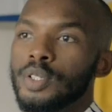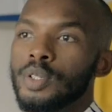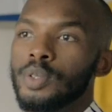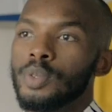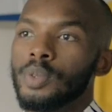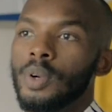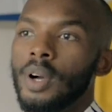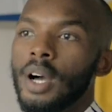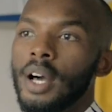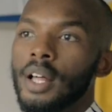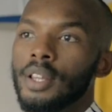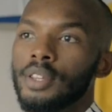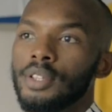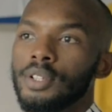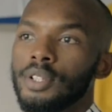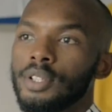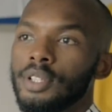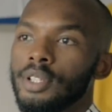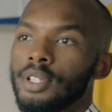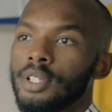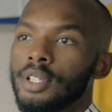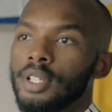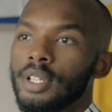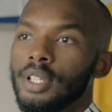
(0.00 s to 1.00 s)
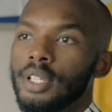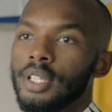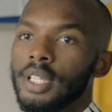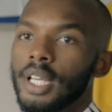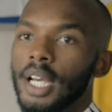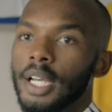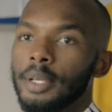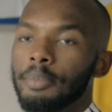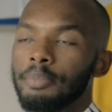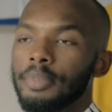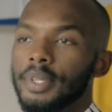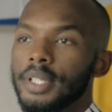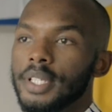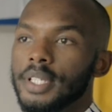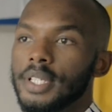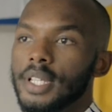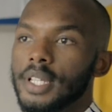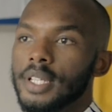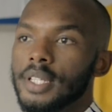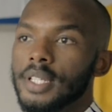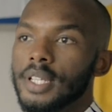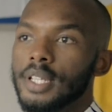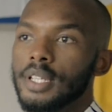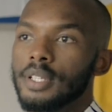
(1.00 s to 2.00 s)
to other young
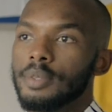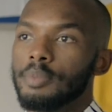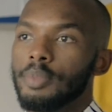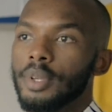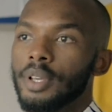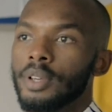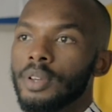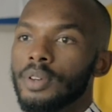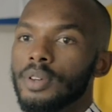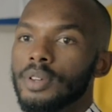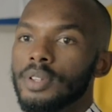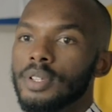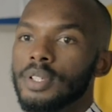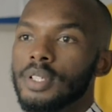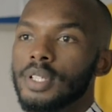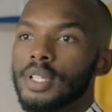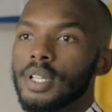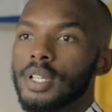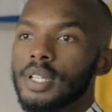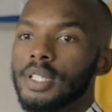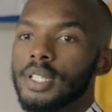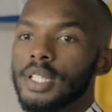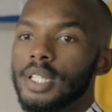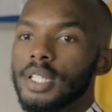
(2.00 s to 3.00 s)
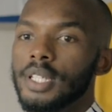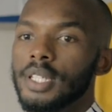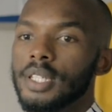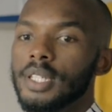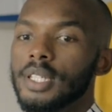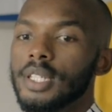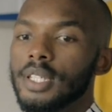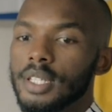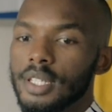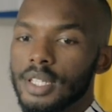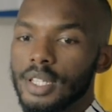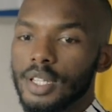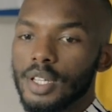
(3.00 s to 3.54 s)
businesses because this is